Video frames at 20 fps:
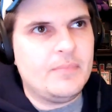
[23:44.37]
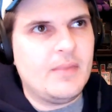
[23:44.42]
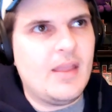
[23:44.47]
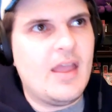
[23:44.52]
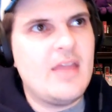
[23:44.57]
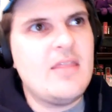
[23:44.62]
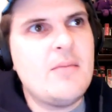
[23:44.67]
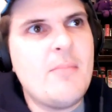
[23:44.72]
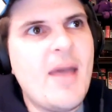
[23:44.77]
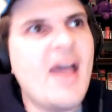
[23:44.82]

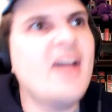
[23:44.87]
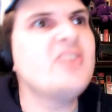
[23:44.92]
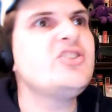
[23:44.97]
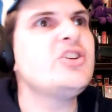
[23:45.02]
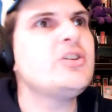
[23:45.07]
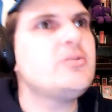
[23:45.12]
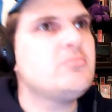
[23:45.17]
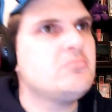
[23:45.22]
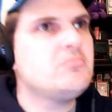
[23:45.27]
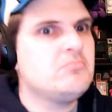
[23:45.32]
And the
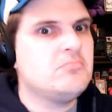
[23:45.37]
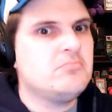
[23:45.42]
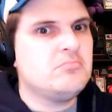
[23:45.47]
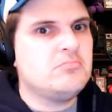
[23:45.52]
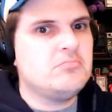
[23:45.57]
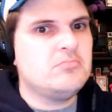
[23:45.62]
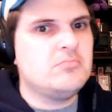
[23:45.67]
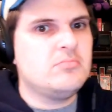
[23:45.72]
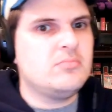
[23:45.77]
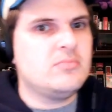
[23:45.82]
Magic
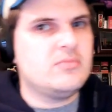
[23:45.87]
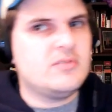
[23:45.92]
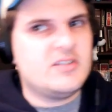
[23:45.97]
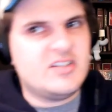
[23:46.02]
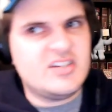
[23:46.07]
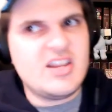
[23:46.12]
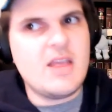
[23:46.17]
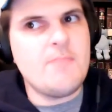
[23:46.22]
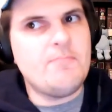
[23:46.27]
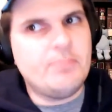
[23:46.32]

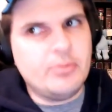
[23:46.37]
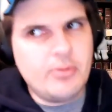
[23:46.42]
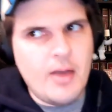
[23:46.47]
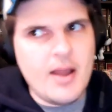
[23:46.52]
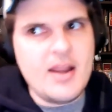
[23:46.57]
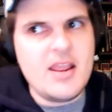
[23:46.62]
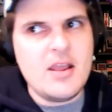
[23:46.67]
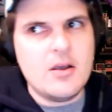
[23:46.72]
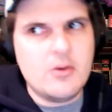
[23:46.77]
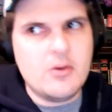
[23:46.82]
see
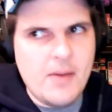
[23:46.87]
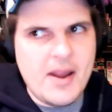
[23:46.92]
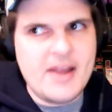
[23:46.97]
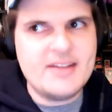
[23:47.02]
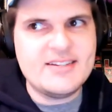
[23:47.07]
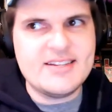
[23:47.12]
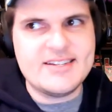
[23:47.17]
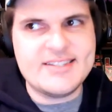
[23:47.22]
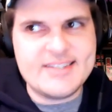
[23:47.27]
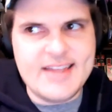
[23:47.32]
plenty of
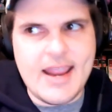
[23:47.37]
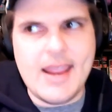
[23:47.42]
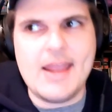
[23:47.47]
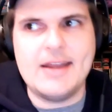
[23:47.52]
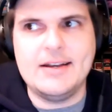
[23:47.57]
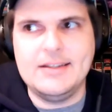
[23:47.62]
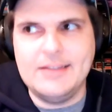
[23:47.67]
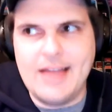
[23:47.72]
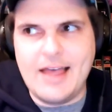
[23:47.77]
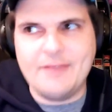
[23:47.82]
grains of
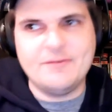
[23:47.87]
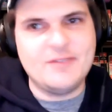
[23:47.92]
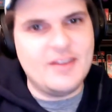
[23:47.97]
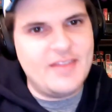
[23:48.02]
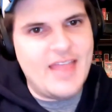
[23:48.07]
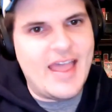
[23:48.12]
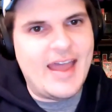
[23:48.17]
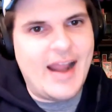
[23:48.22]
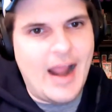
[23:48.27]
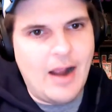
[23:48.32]
sand left in
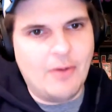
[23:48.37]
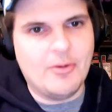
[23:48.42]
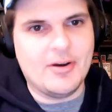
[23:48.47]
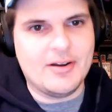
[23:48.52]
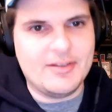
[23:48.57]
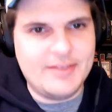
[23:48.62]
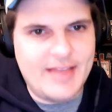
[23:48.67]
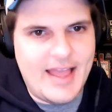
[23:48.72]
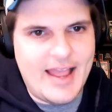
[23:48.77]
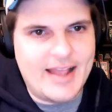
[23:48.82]
that
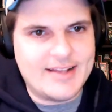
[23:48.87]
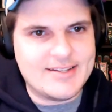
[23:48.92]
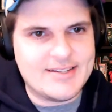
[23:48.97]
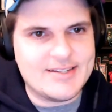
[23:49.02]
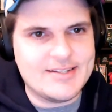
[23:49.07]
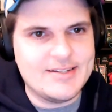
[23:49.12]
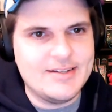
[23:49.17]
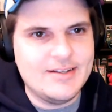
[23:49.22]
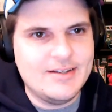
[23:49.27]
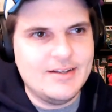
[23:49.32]

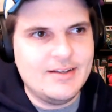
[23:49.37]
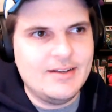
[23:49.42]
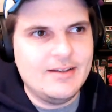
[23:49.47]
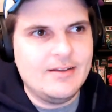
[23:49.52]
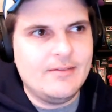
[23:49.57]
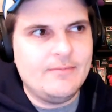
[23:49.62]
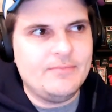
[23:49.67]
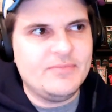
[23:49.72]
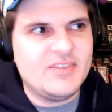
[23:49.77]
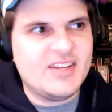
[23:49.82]
hourglass
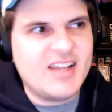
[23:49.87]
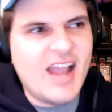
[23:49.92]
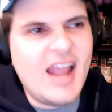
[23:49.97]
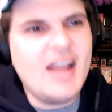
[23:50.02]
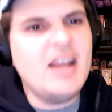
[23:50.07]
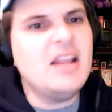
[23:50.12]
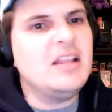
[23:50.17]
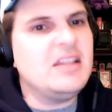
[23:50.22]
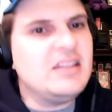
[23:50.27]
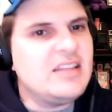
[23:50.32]
to
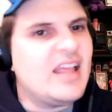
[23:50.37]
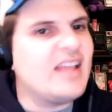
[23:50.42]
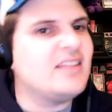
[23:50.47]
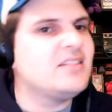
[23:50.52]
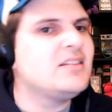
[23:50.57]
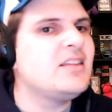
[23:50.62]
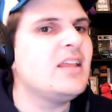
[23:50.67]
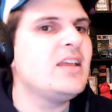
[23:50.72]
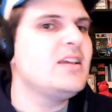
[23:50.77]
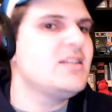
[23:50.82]
kind of
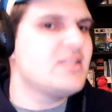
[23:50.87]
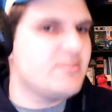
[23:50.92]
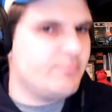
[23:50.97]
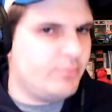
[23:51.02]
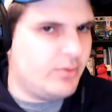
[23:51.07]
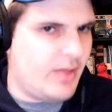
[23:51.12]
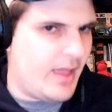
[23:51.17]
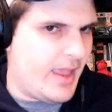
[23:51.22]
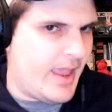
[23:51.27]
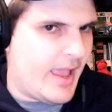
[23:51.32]
let things
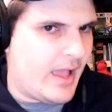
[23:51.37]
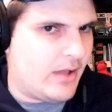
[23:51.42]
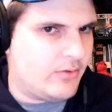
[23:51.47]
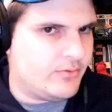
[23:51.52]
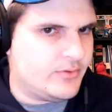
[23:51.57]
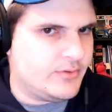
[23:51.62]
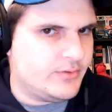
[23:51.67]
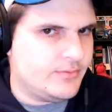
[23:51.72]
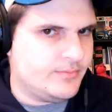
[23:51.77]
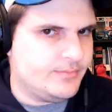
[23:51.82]
play out.
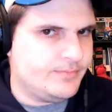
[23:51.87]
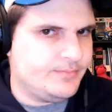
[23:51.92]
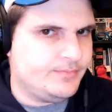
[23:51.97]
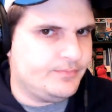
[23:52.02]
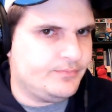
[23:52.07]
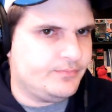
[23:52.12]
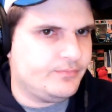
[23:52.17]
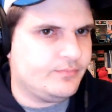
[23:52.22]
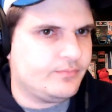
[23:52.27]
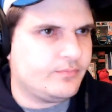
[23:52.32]

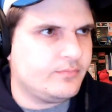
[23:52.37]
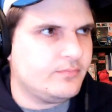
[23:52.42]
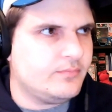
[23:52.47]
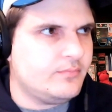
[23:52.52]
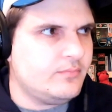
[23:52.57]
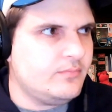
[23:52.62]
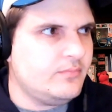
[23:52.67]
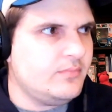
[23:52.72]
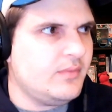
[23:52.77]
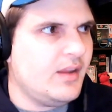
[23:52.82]

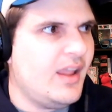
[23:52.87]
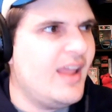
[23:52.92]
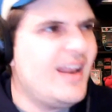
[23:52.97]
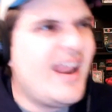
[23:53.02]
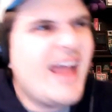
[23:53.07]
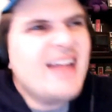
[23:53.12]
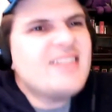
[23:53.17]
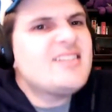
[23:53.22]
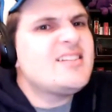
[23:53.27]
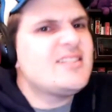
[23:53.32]
And
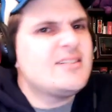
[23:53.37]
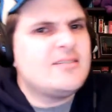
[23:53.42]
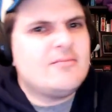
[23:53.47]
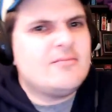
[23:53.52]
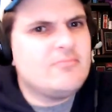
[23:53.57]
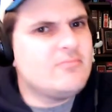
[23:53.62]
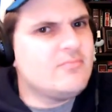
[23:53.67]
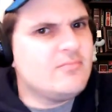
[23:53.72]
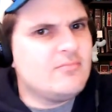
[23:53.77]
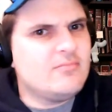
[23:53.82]
that's
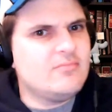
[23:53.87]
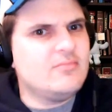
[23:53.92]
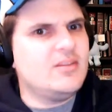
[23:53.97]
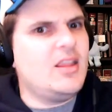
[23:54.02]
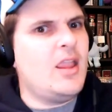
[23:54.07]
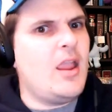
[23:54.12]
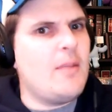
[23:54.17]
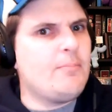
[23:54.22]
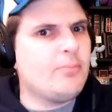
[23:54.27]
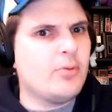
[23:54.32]

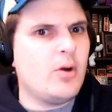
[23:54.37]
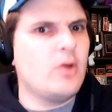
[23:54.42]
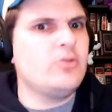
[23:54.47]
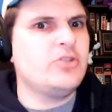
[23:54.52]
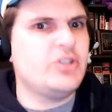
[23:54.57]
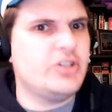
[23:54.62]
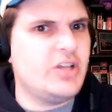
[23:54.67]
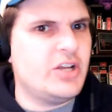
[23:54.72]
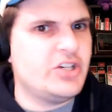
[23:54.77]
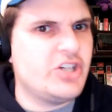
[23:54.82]
the
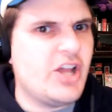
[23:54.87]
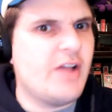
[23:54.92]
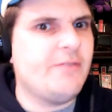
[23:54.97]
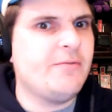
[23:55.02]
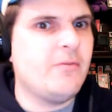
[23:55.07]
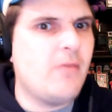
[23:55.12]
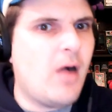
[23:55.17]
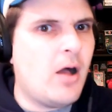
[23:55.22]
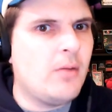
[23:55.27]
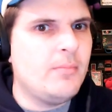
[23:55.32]
approach that
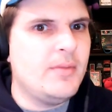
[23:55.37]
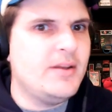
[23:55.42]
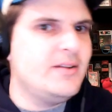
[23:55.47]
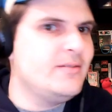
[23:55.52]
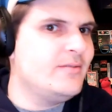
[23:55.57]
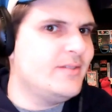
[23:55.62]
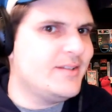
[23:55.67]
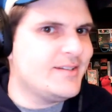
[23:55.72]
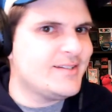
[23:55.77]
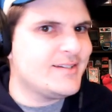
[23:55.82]
Jeff
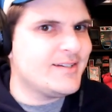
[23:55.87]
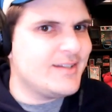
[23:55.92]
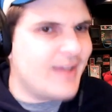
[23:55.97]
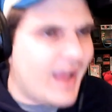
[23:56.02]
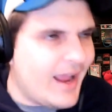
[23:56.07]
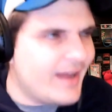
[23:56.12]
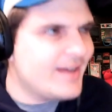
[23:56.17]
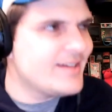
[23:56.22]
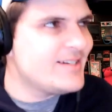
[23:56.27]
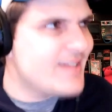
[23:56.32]
Weltman has
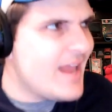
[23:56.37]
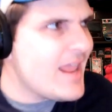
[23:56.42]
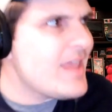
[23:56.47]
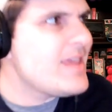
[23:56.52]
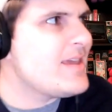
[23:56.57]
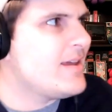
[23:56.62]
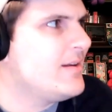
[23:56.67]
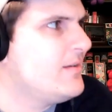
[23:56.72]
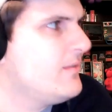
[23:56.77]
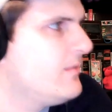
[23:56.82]
kind of
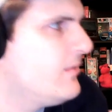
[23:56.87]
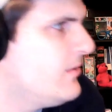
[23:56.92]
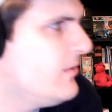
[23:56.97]
taken